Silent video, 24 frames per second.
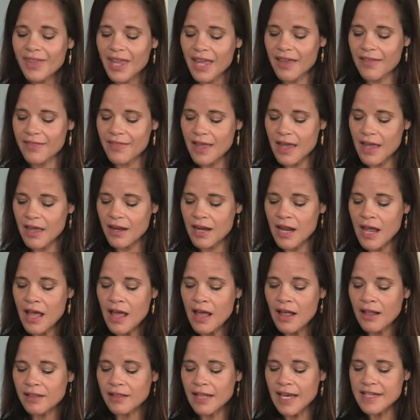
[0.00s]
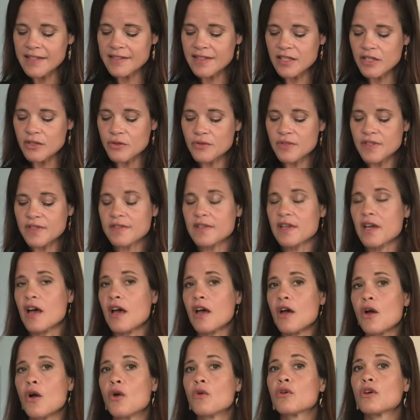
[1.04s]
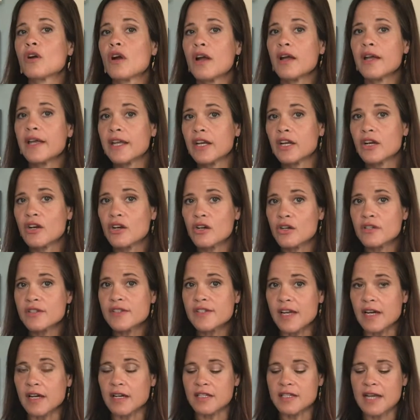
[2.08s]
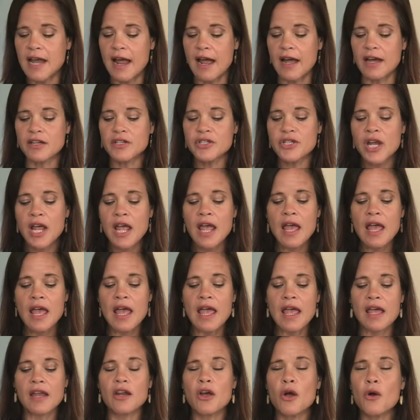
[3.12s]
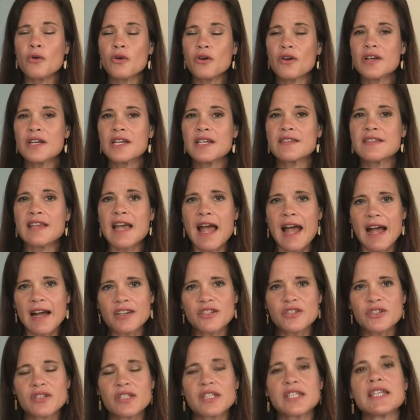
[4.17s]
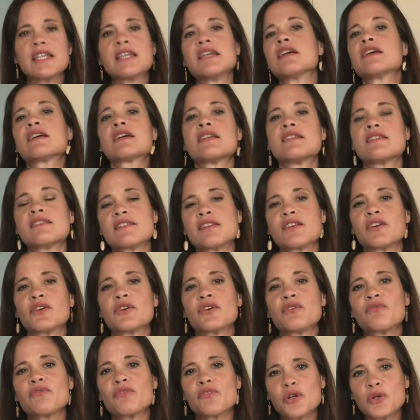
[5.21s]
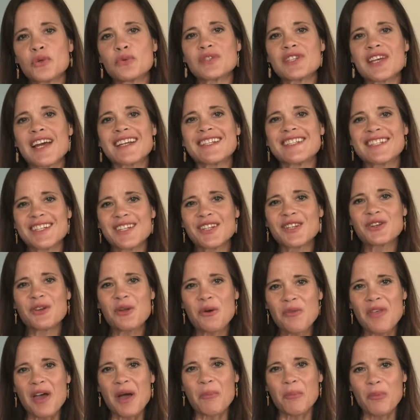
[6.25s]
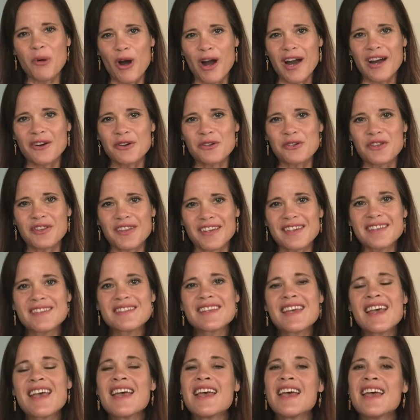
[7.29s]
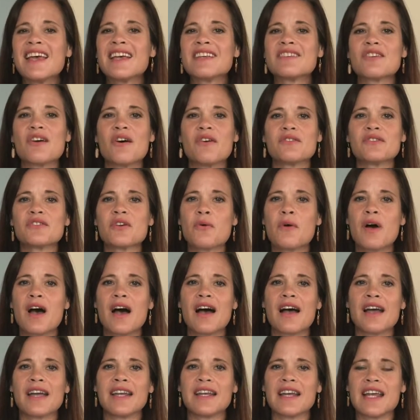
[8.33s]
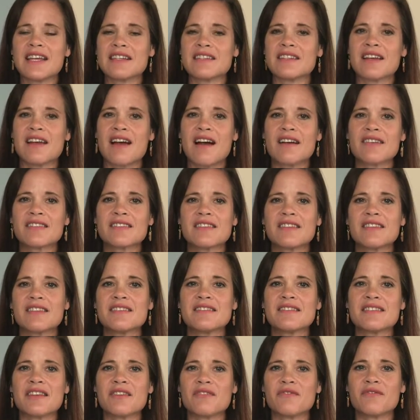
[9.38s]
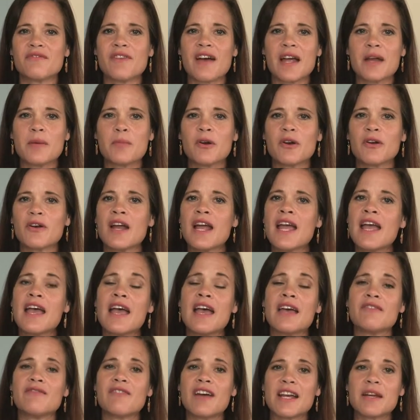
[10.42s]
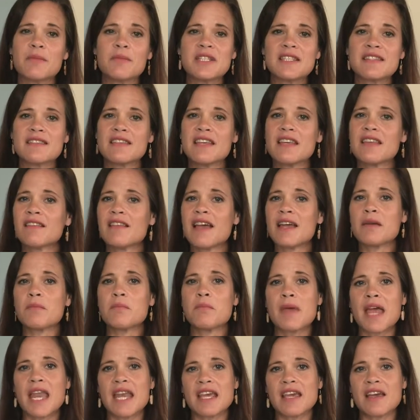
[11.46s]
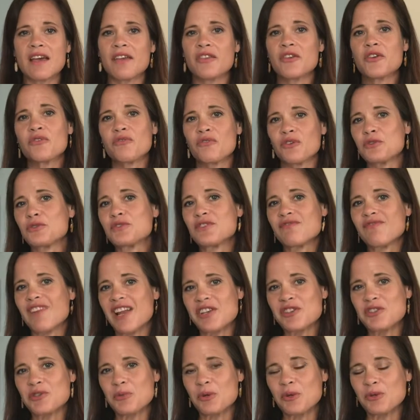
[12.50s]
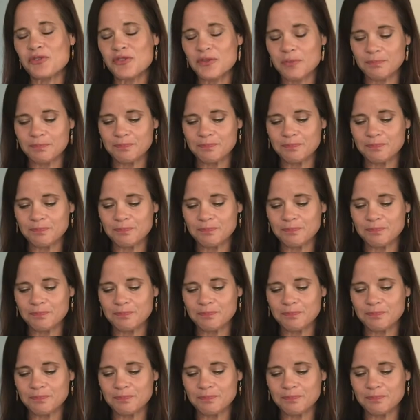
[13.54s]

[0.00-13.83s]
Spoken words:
And then Lacey uses cut okra in her succotash. And okra is actually considered a fruit. I didn't know that prior to this. It's also high in antioxidants and fiber and vitamin C, like many other fruits and vegetables.